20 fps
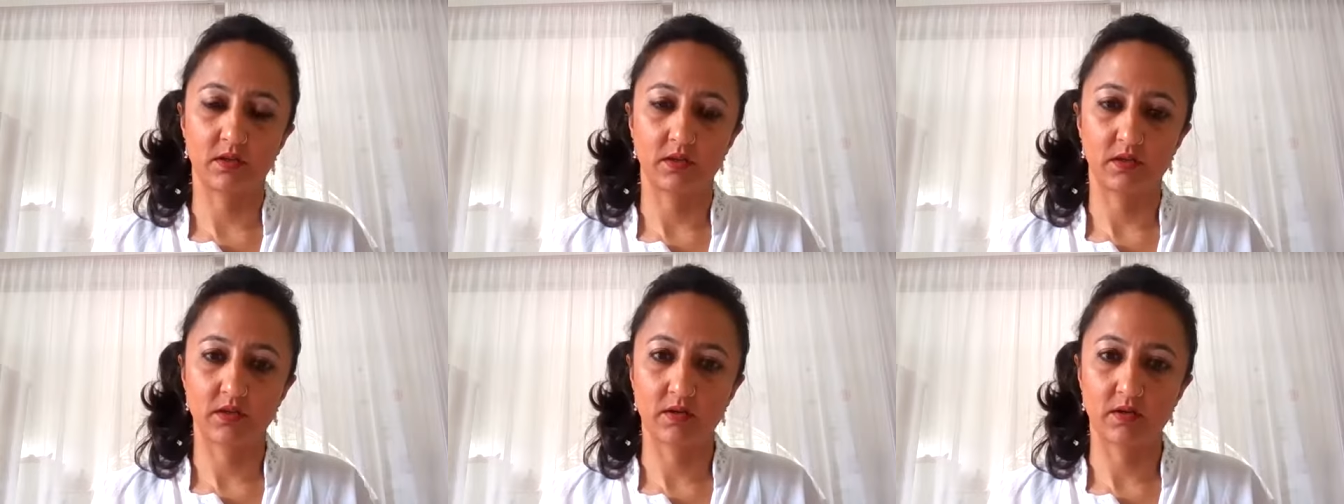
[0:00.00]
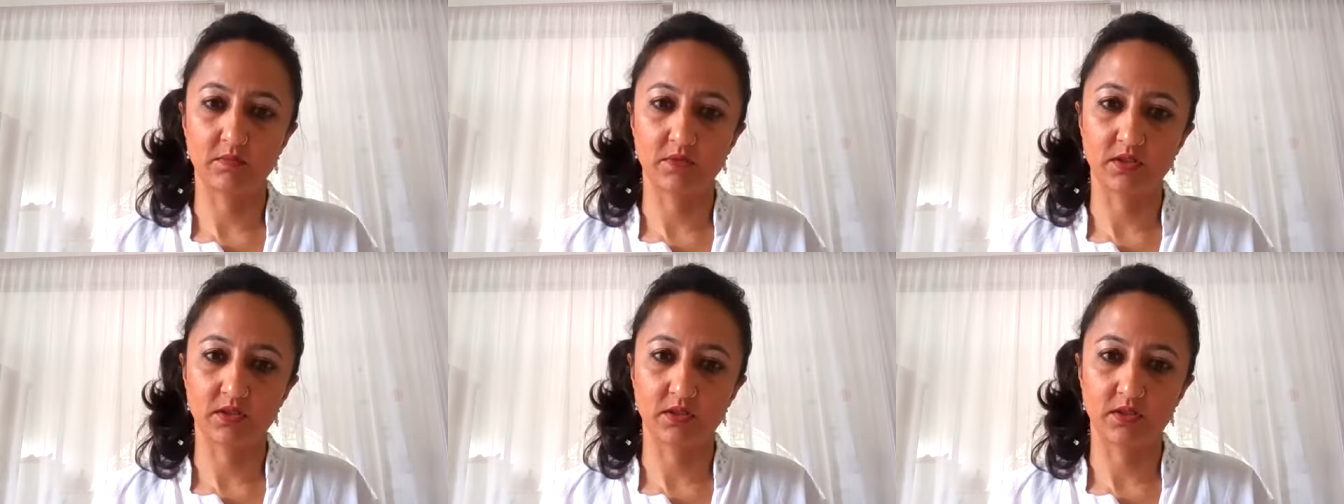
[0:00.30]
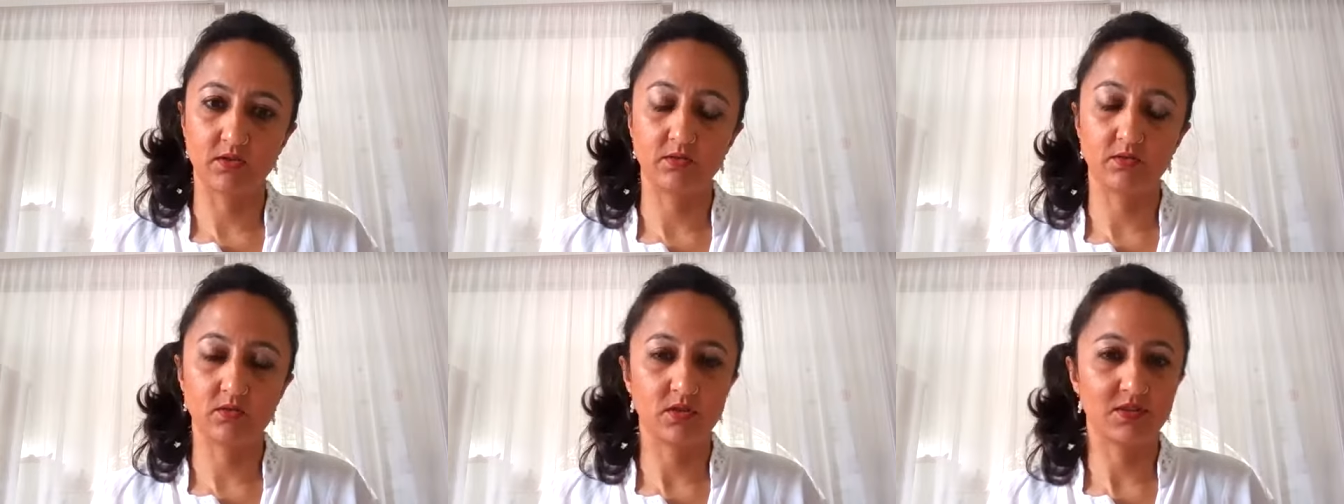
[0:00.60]
come to
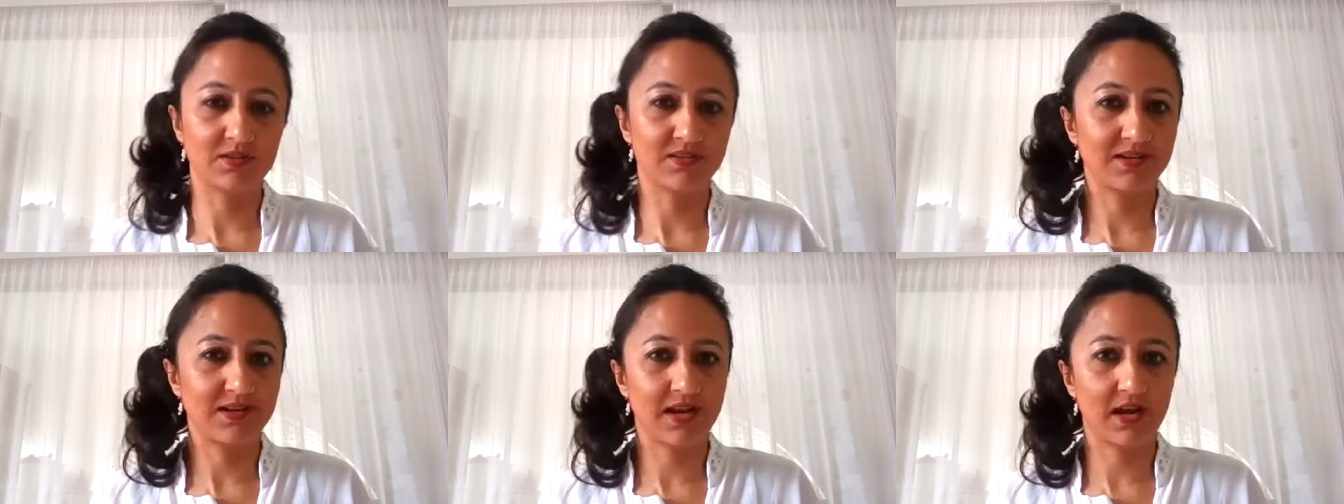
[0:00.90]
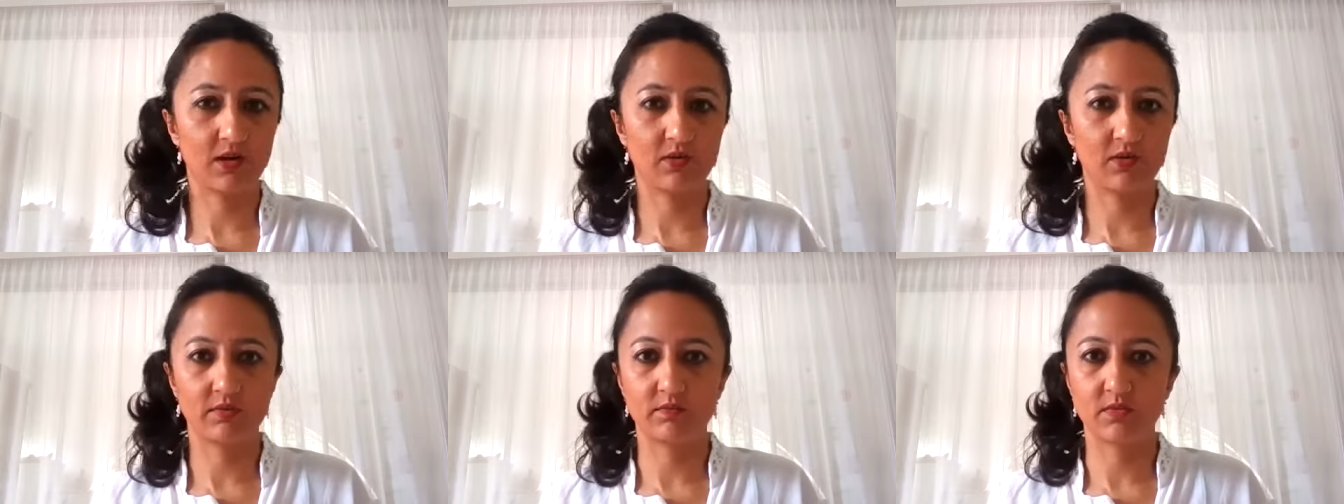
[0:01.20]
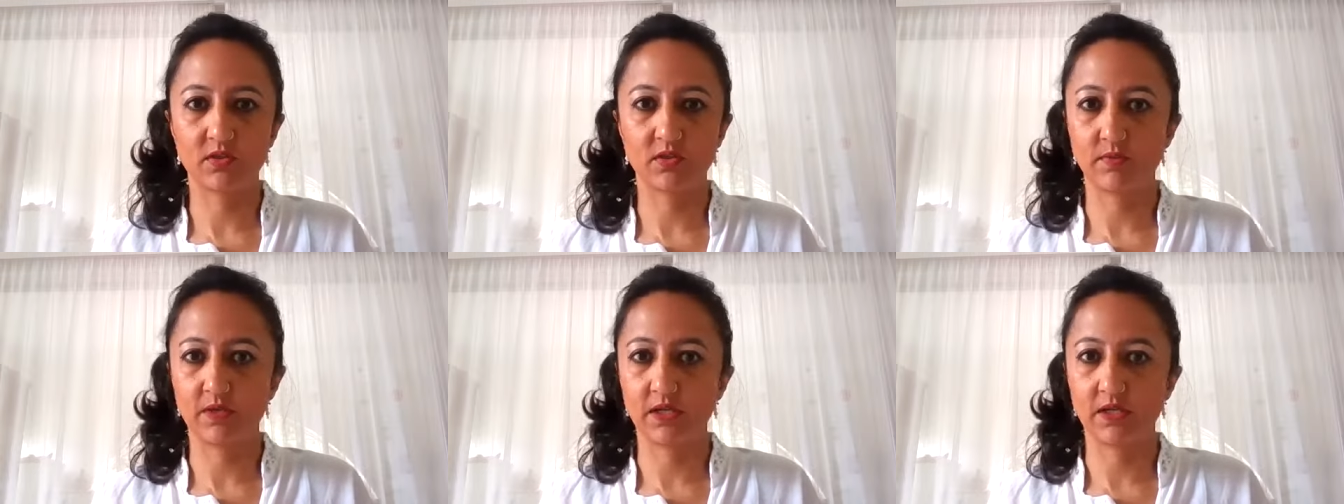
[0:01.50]
you, just allow them
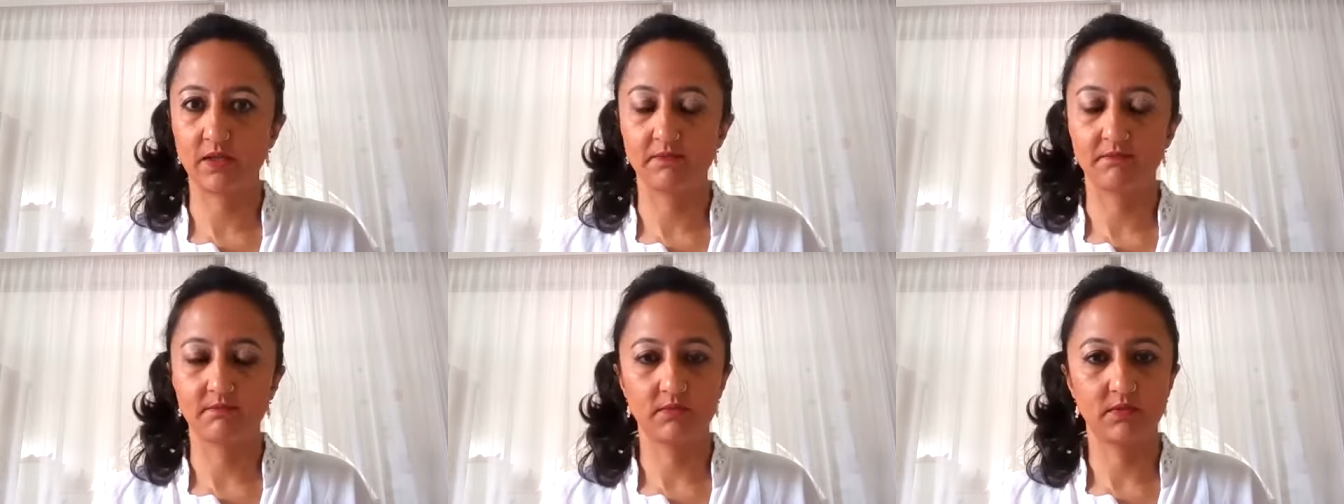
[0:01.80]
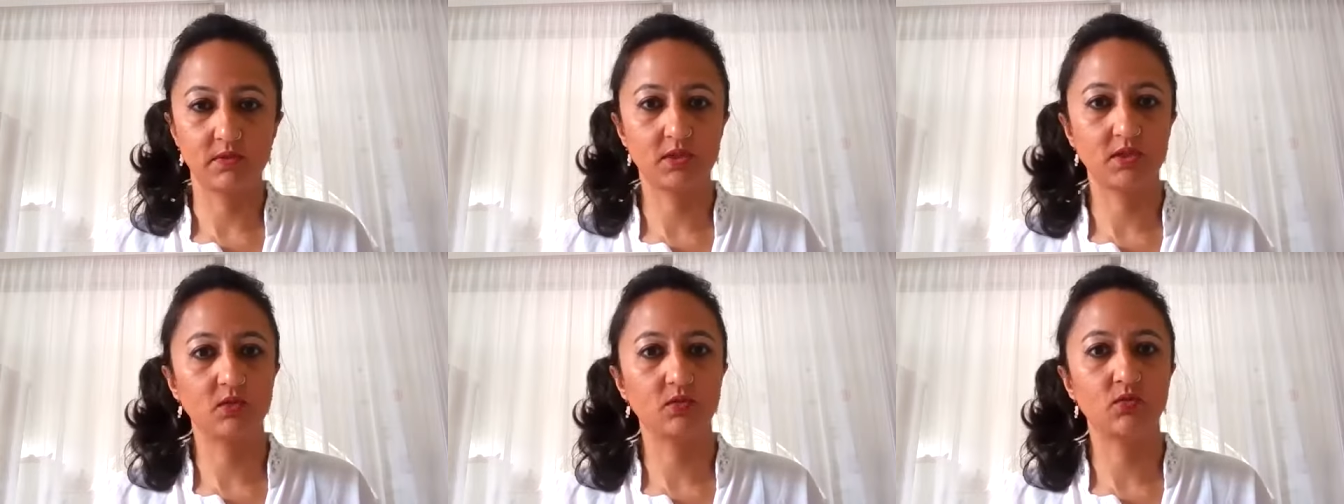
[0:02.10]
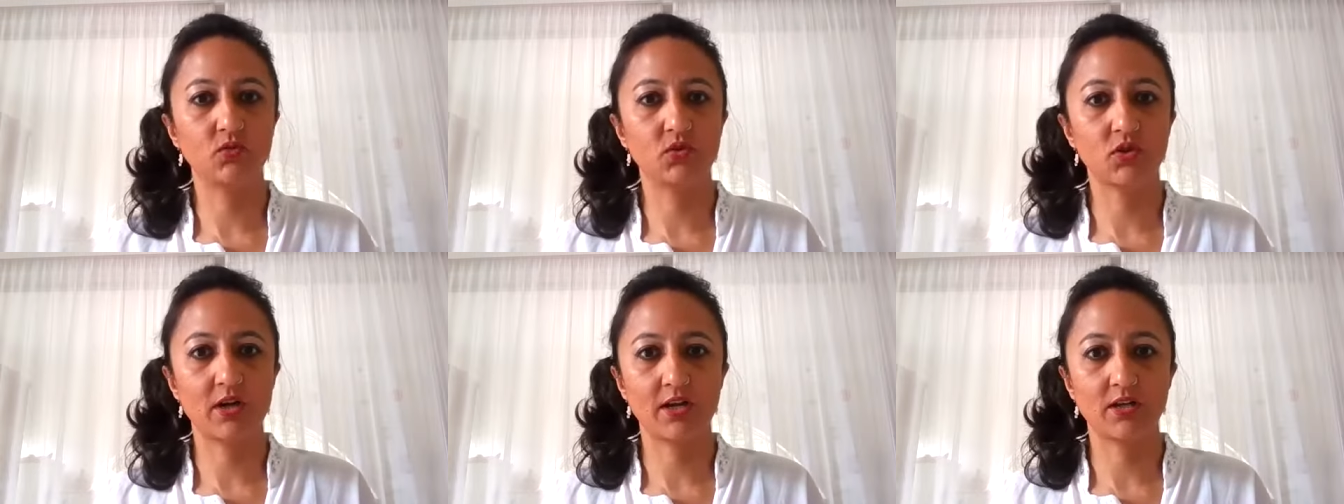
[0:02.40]
to be. Don't
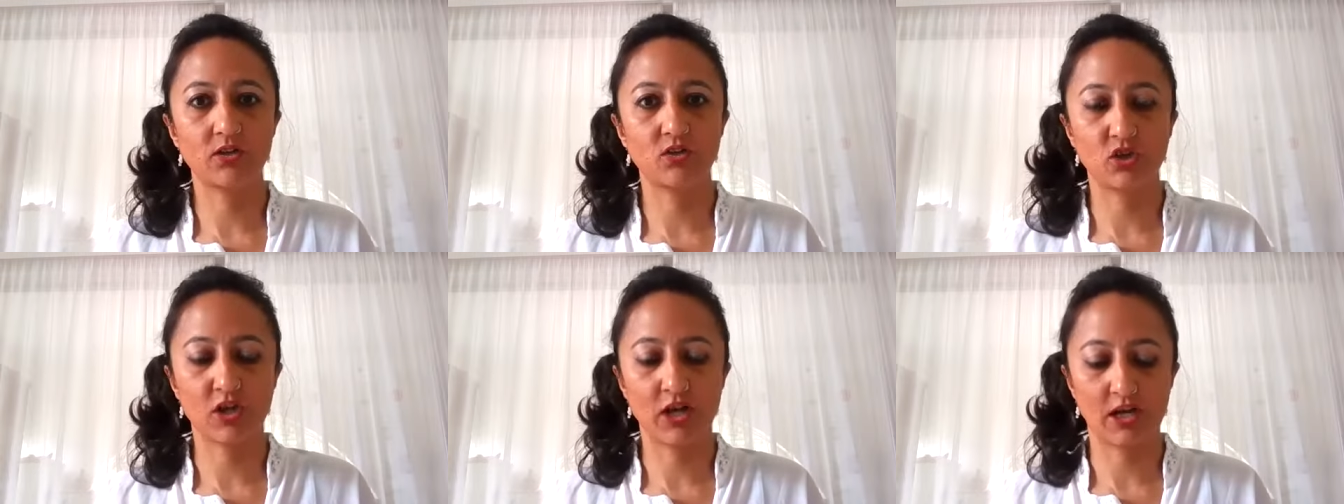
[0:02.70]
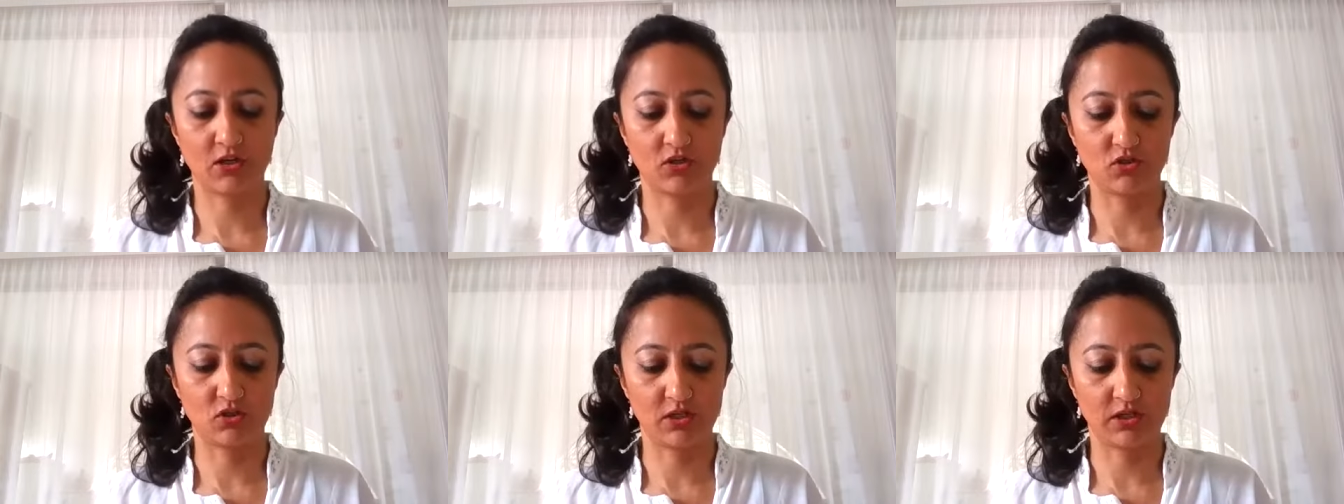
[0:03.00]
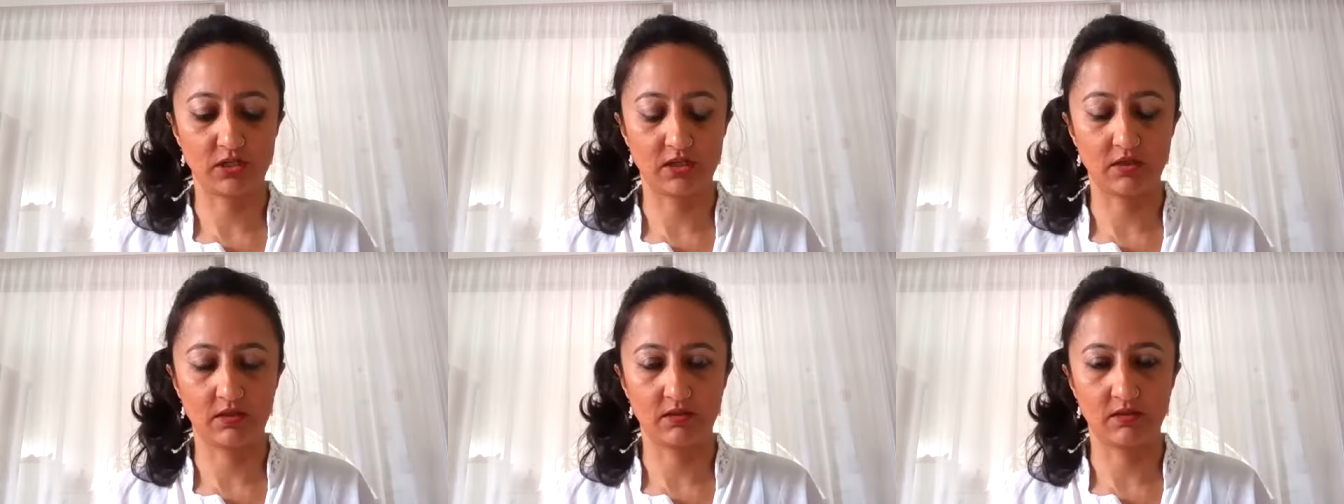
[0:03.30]
try and change
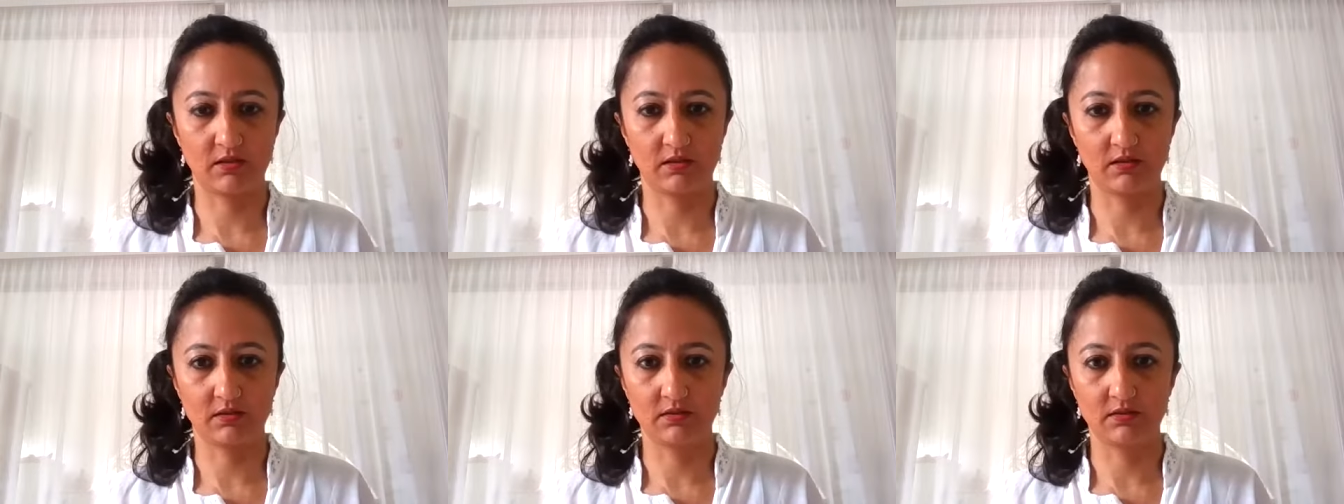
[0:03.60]
anything.